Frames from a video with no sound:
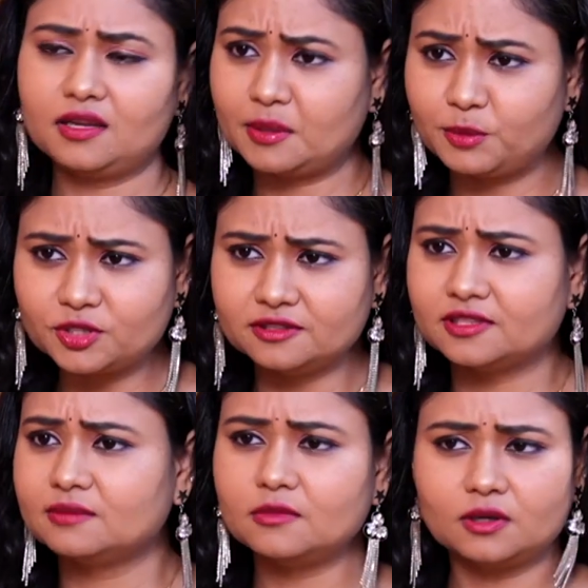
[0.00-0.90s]

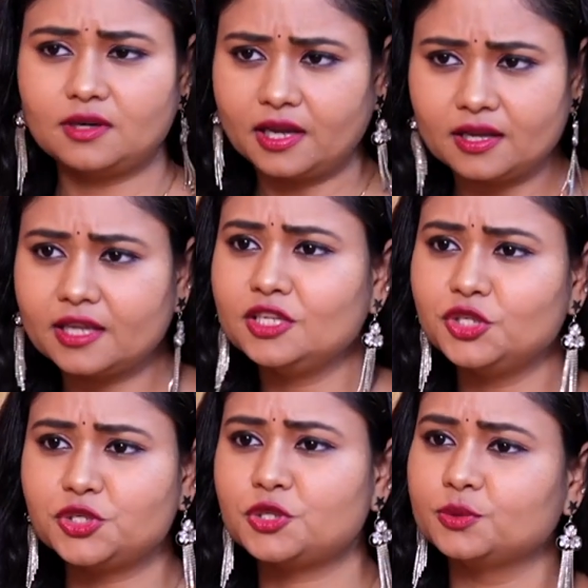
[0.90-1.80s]
nepotism or
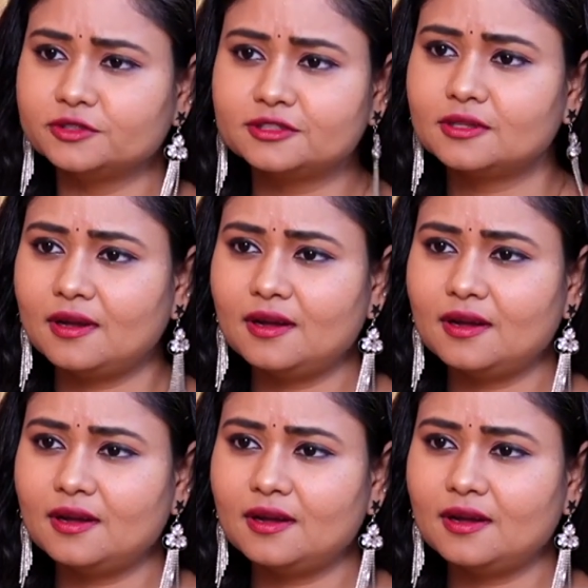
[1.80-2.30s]
any issues.